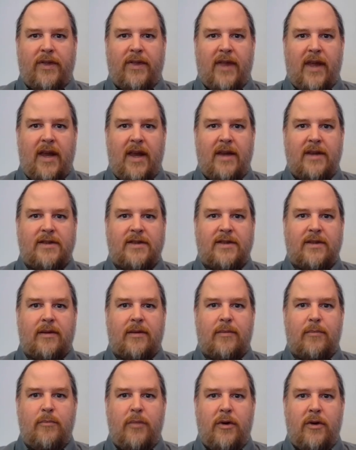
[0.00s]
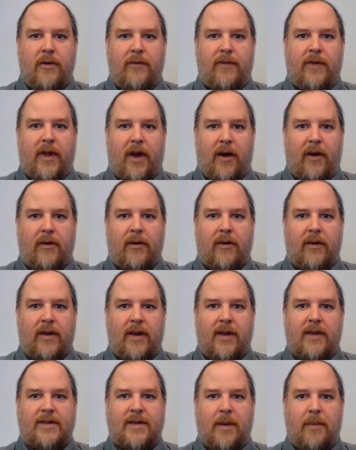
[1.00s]
With each move,
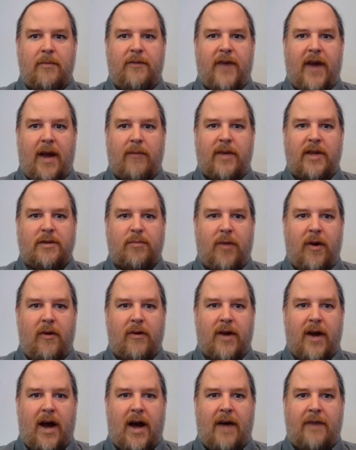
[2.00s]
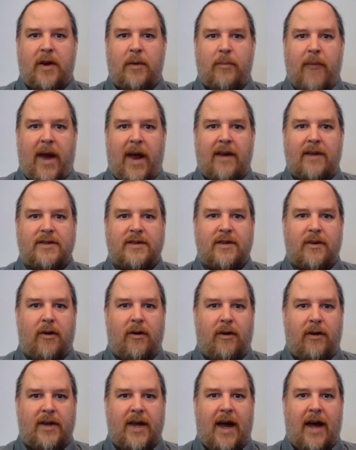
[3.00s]
though, some families broke off and managed to
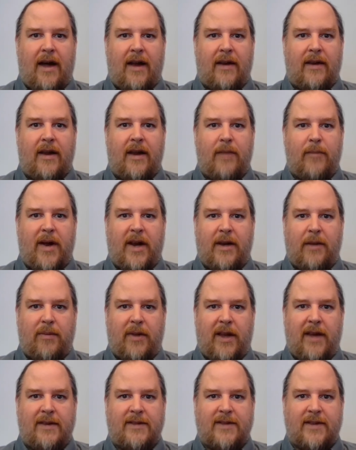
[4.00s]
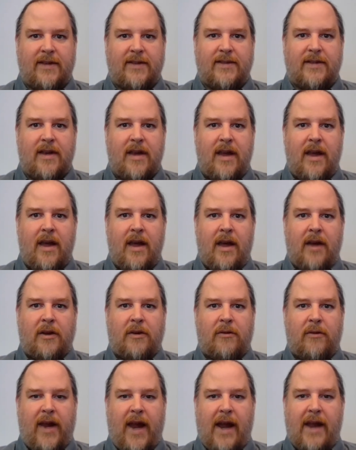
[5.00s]
hold on in many places,
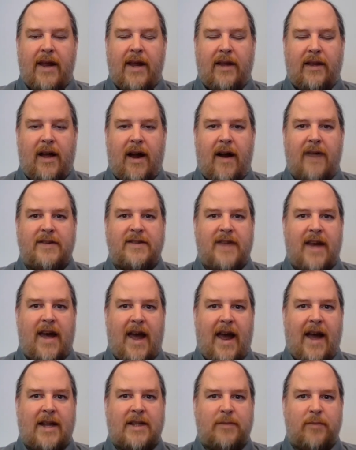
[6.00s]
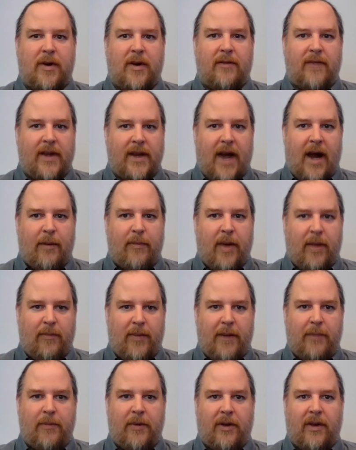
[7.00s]
creating a large diaspora of Lenape
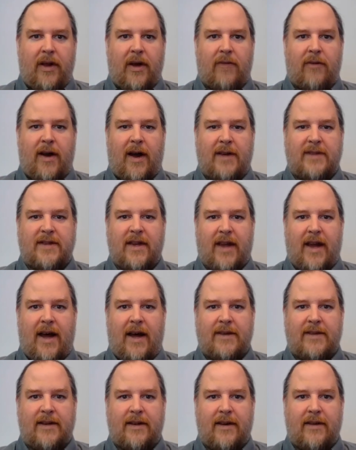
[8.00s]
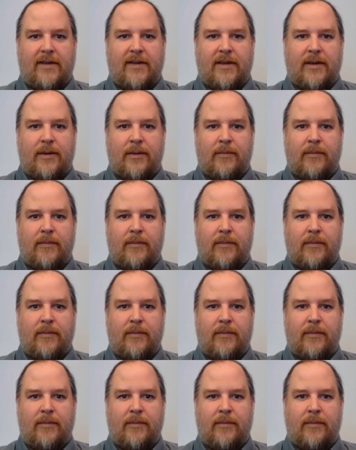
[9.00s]
people across the continent.